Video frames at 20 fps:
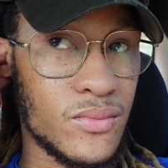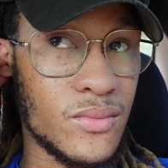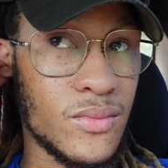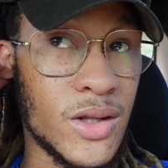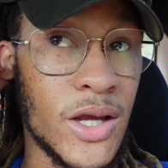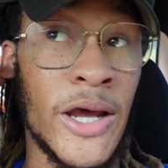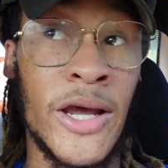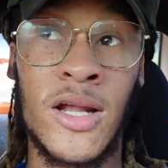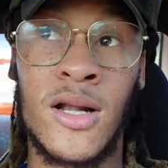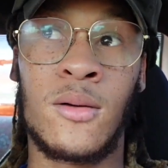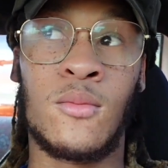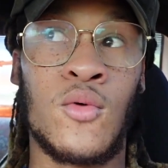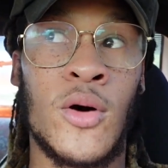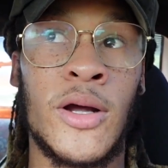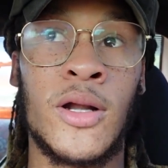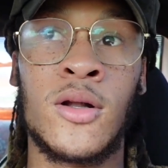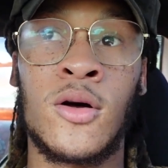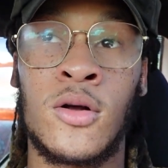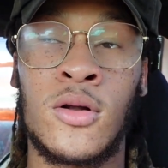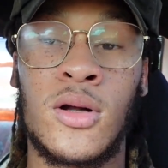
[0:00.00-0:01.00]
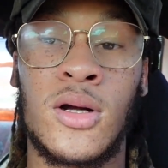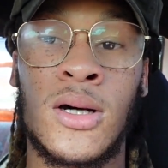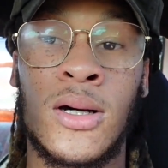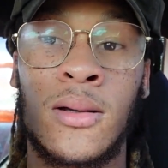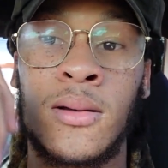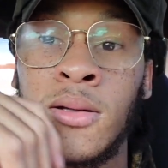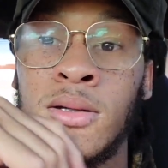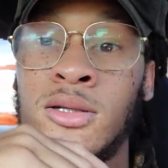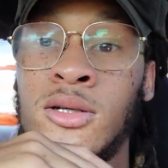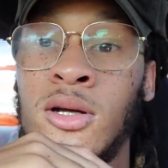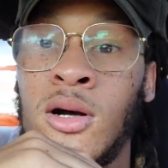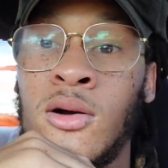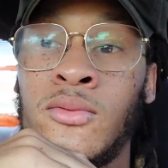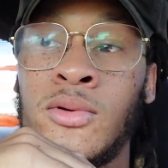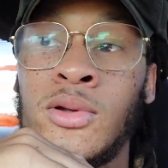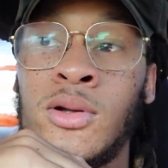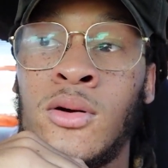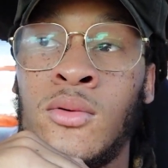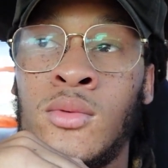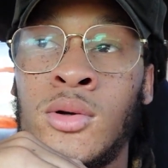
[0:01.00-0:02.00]
and I'm waiting on the cutlass, so I
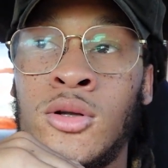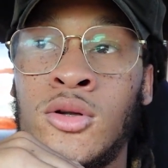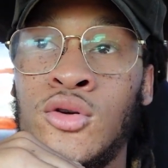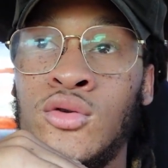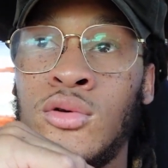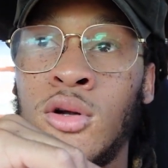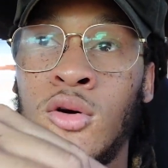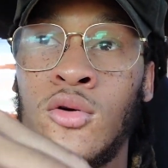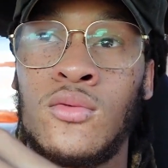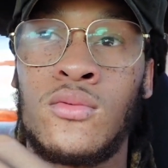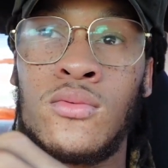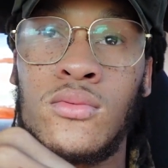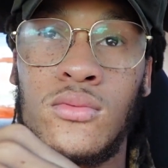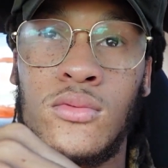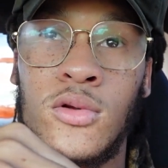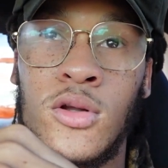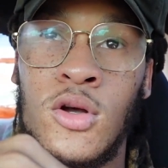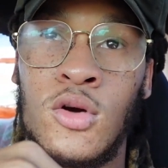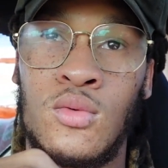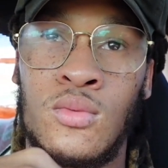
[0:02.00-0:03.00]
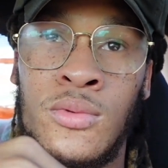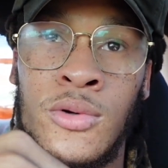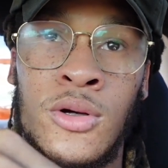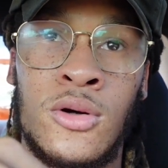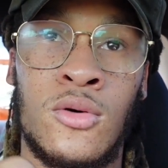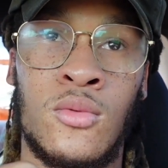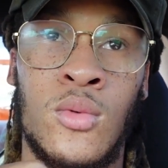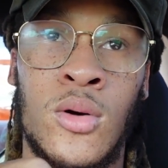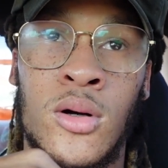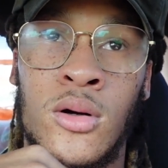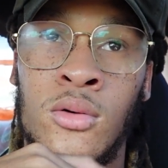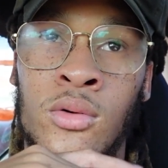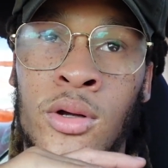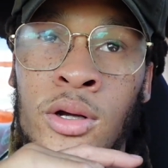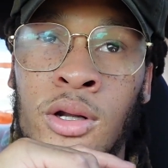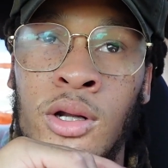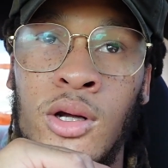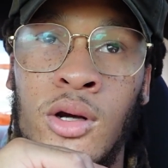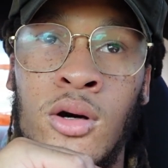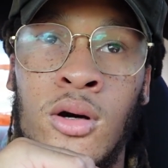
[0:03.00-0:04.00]
really don't want to do no real work on
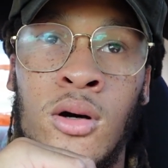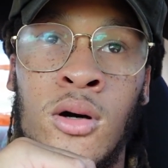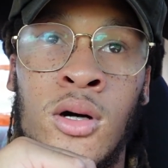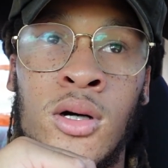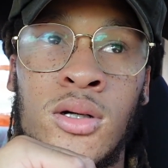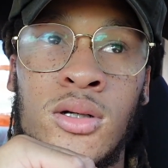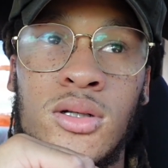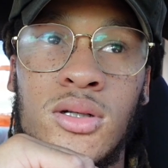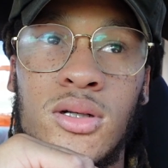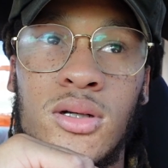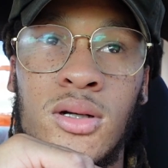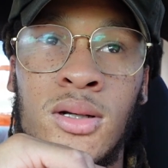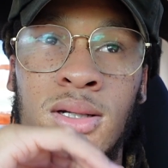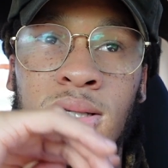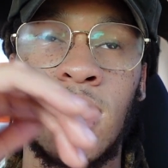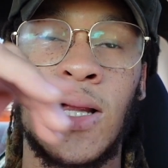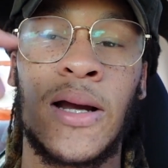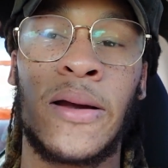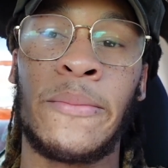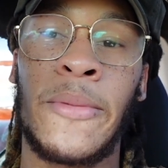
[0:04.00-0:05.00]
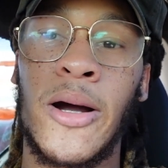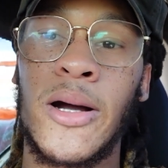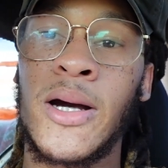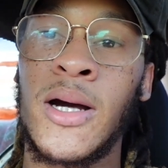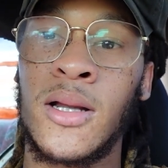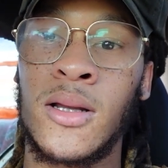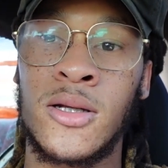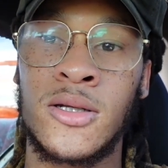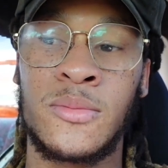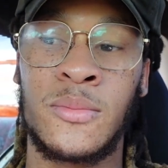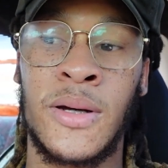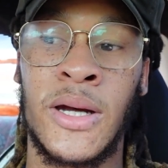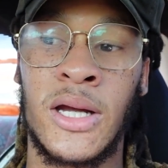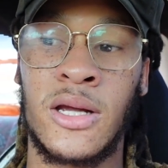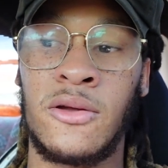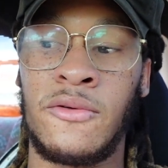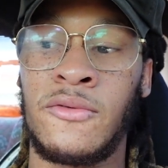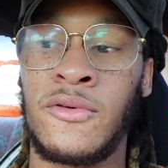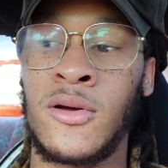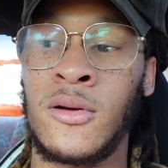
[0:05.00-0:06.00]
any cars until I get my cutlass
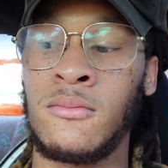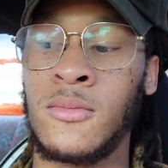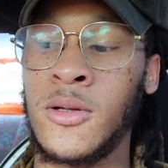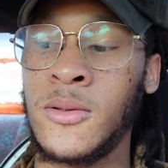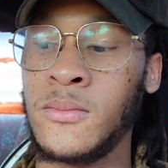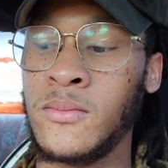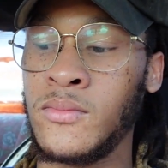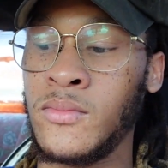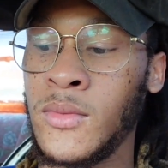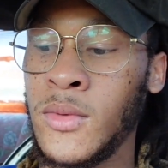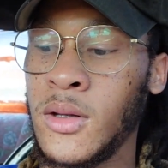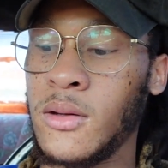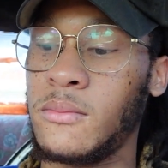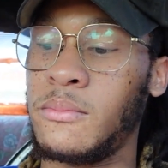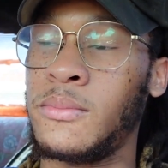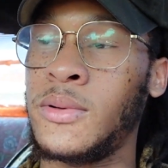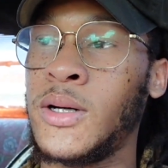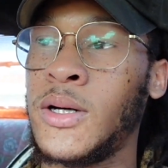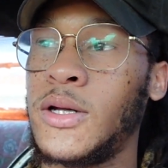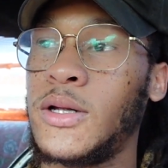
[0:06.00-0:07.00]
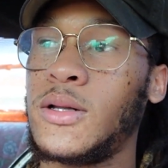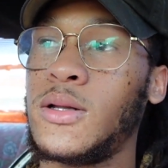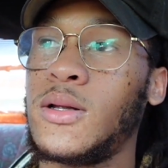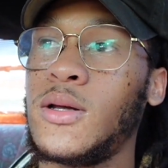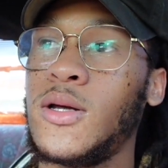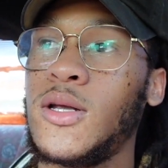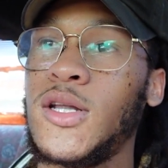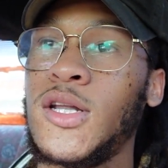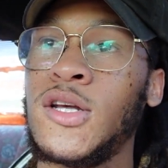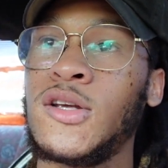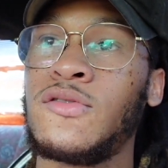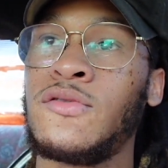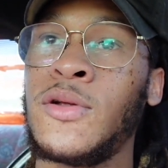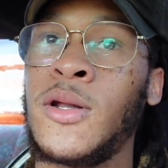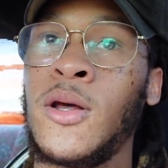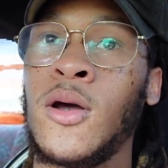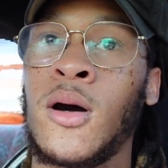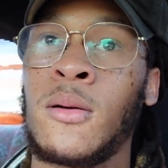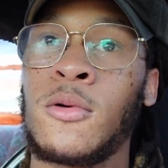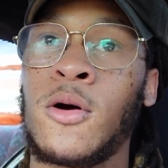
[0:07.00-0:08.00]
back, you feel me? But this
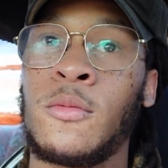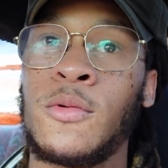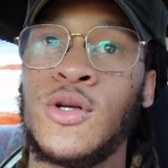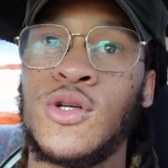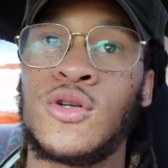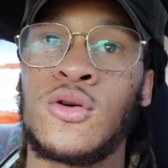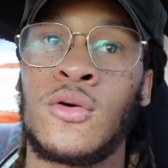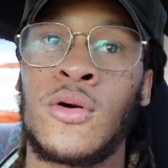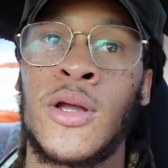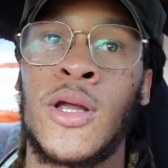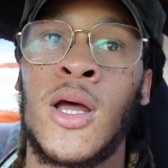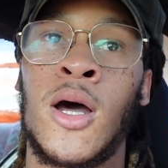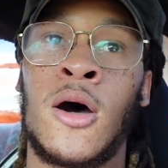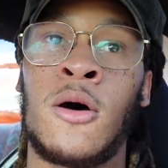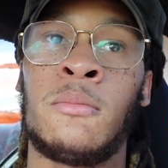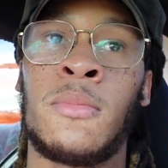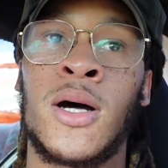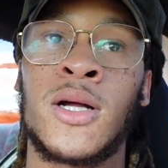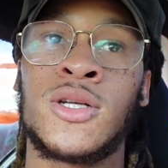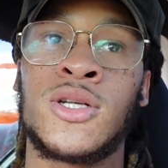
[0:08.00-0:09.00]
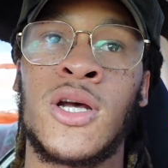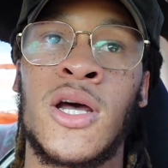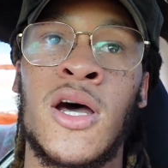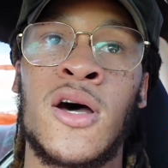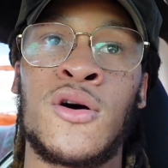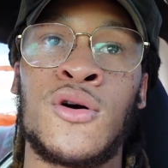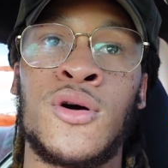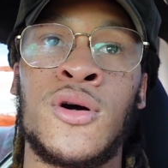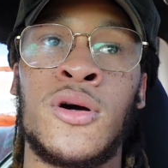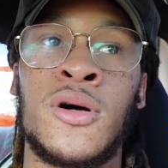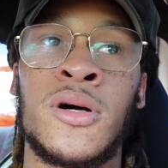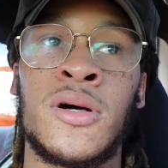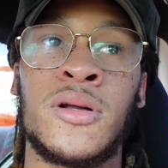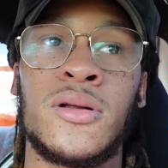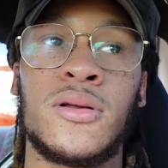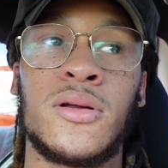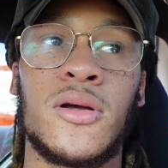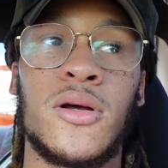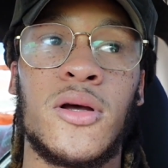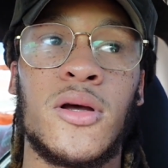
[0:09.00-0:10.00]
video I'm gonna be showing y'all my childhood
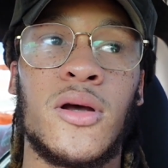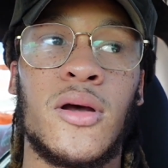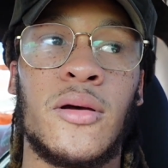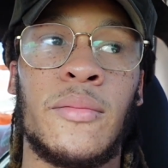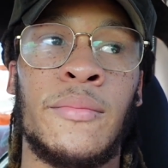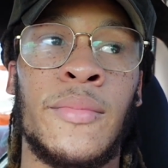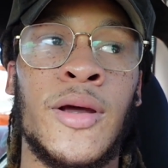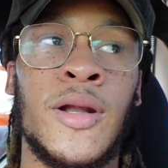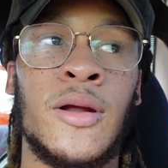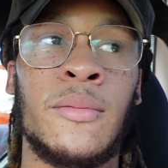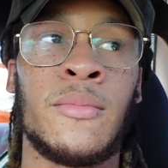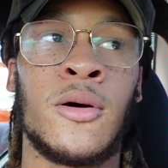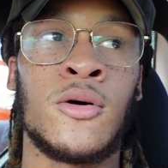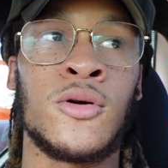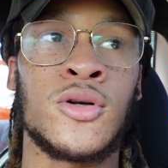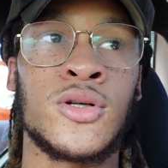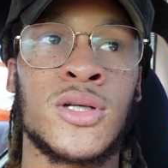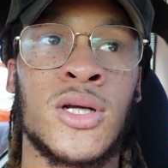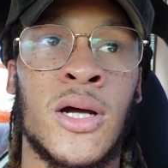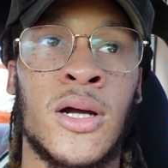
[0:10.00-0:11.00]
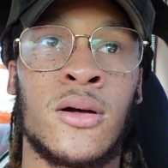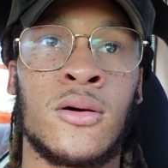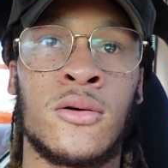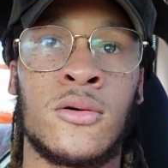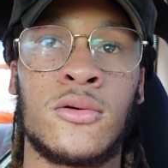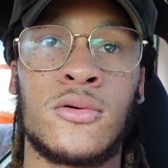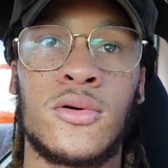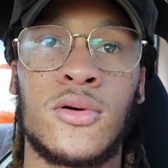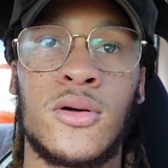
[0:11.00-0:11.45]
mini motorcycle,